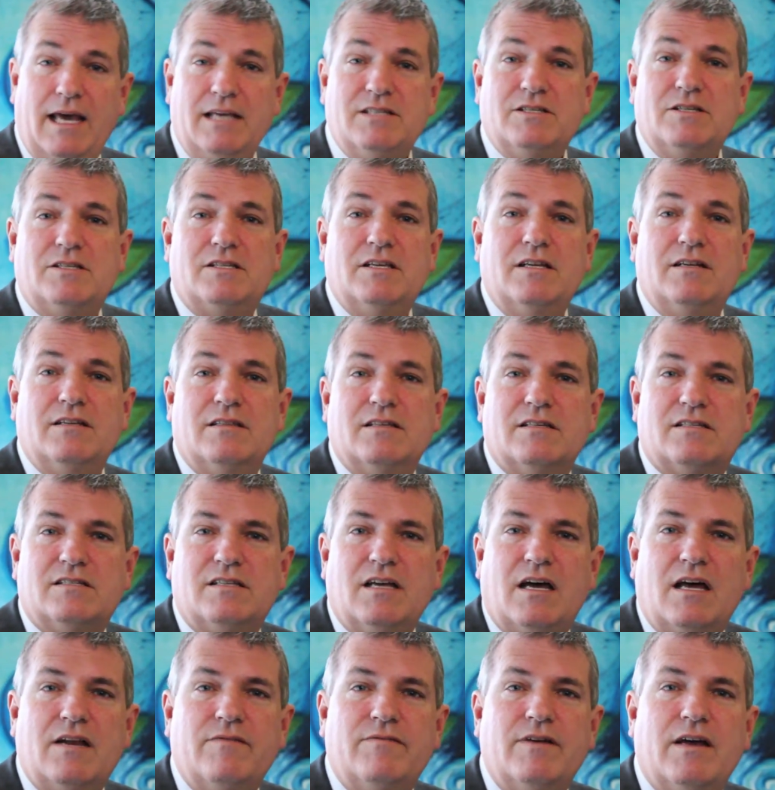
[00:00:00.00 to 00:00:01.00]
As I said at the
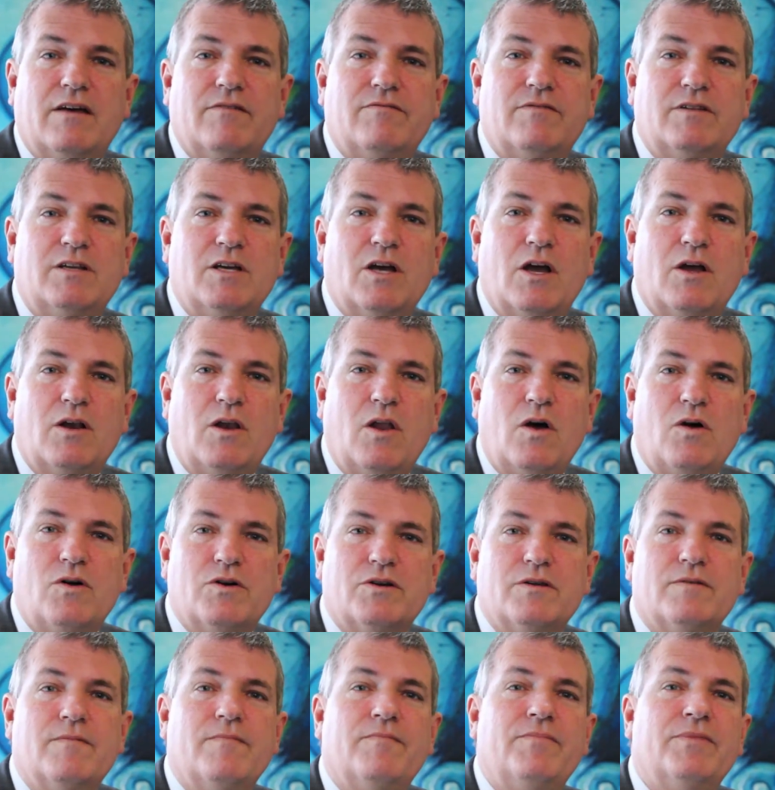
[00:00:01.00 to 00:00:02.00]
start of our video
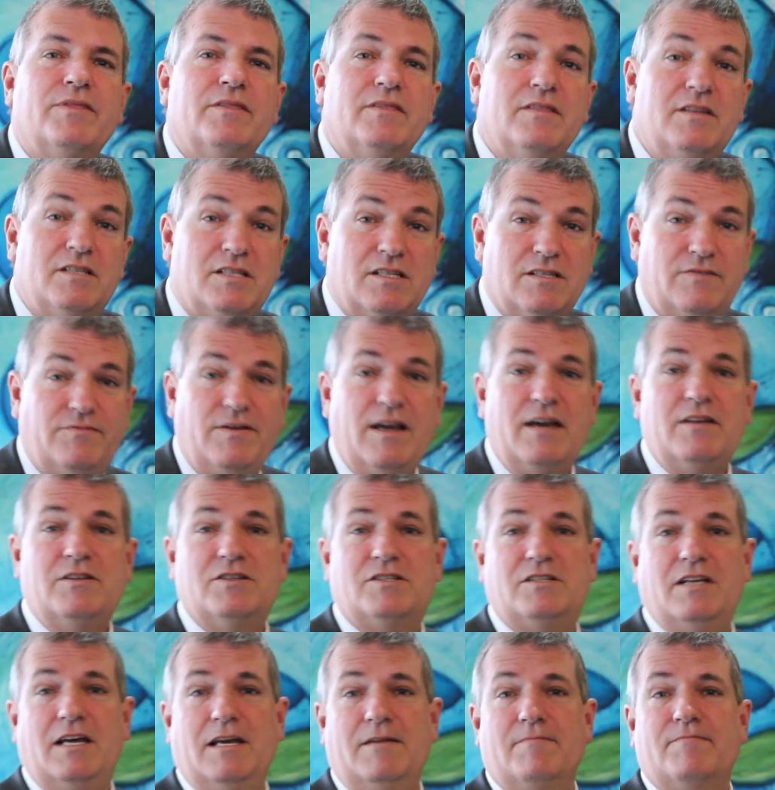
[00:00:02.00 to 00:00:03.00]
log, this is
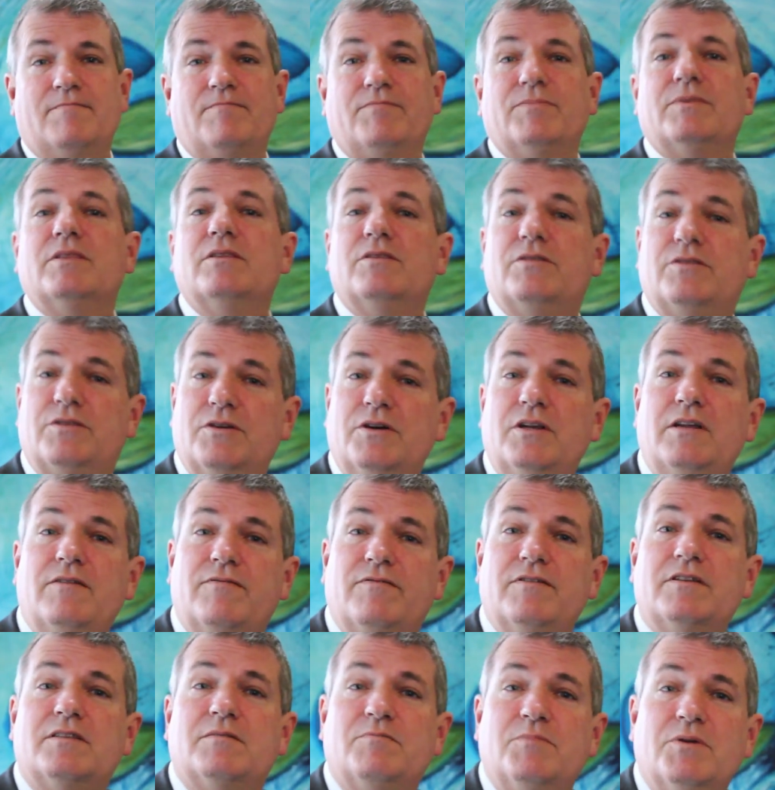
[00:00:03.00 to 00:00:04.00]
Founders Day,
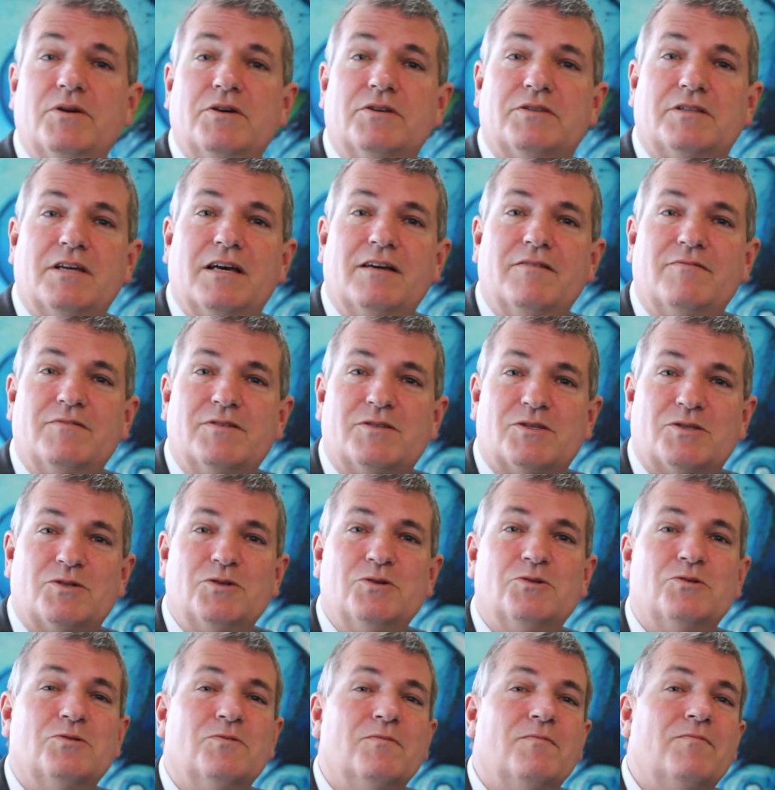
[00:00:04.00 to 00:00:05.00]
35th birthday of the
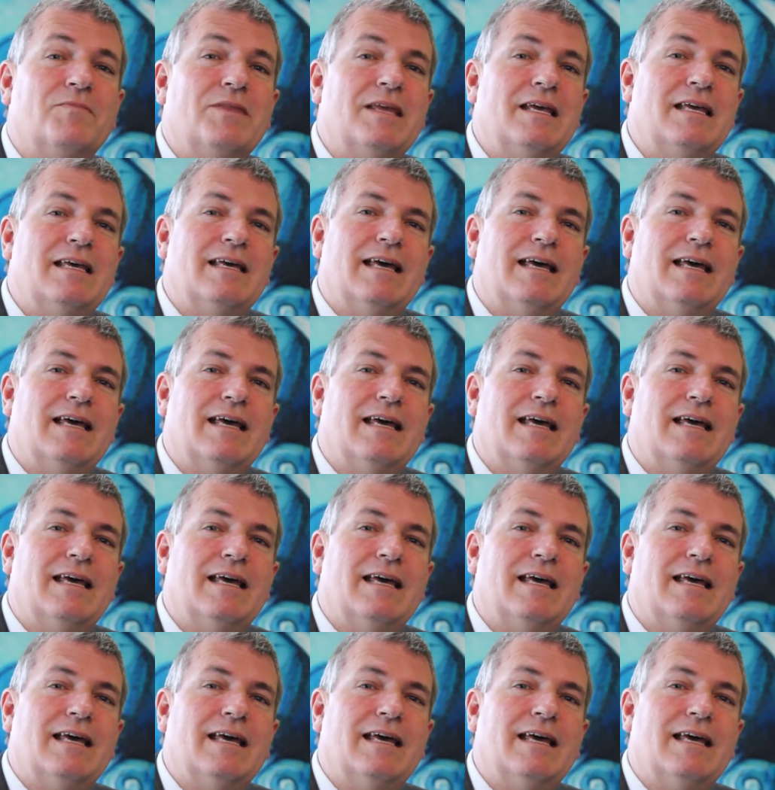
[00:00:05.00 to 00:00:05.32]
school.